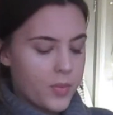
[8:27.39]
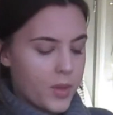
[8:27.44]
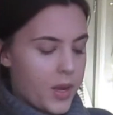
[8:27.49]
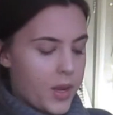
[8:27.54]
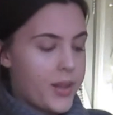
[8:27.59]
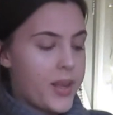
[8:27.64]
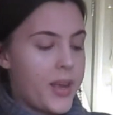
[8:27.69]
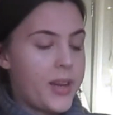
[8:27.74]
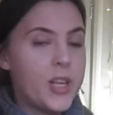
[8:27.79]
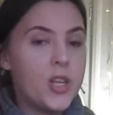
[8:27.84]

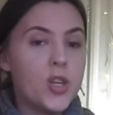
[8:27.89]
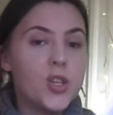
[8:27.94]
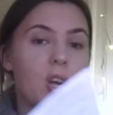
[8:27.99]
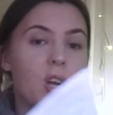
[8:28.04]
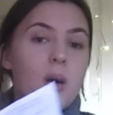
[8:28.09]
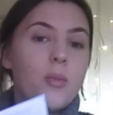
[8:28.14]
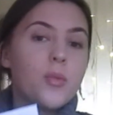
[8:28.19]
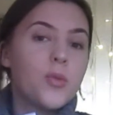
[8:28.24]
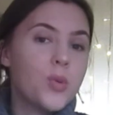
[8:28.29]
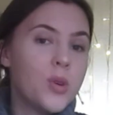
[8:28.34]
And then it just
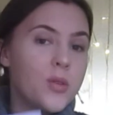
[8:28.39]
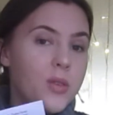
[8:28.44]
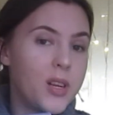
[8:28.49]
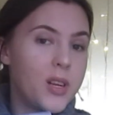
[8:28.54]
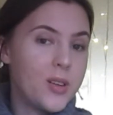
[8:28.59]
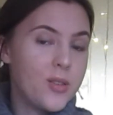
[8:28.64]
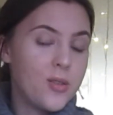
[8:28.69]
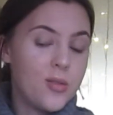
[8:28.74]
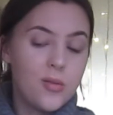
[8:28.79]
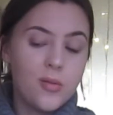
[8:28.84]
comes with a
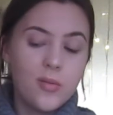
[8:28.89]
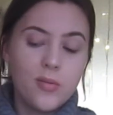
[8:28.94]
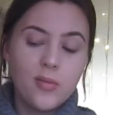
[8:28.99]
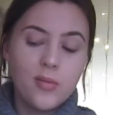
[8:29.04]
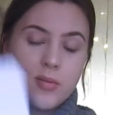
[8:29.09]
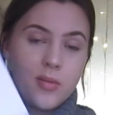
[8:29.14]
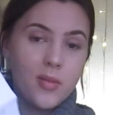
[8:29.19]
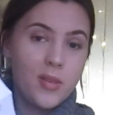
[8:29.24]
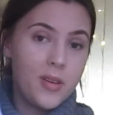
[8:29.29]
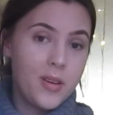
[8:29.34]
little
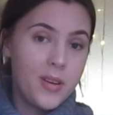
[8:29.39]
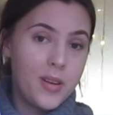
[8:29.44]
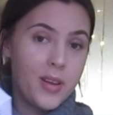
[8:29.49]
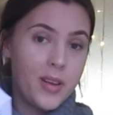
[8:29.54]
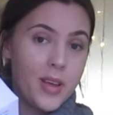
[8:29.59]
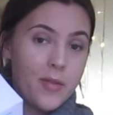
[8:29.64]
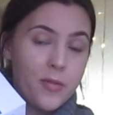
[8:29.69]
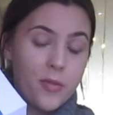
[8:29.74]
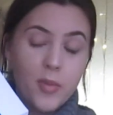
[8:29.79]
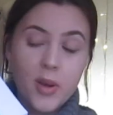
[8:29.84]

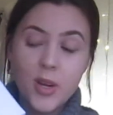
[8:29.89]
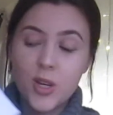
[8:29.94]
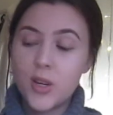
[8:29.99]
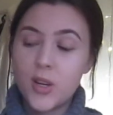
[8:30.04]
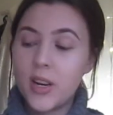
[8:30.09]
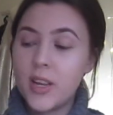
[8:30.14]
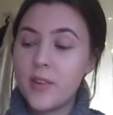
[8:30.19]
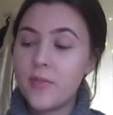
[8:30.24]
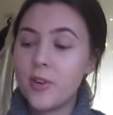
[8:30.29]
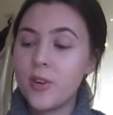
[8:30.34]
information
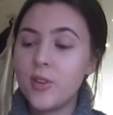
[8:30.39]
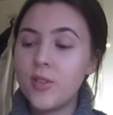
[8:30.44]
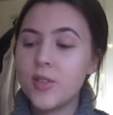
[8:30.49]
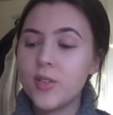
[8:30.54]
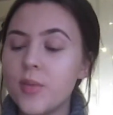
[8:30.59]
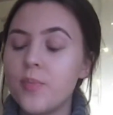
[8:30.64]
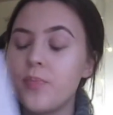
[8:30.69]
leaflet.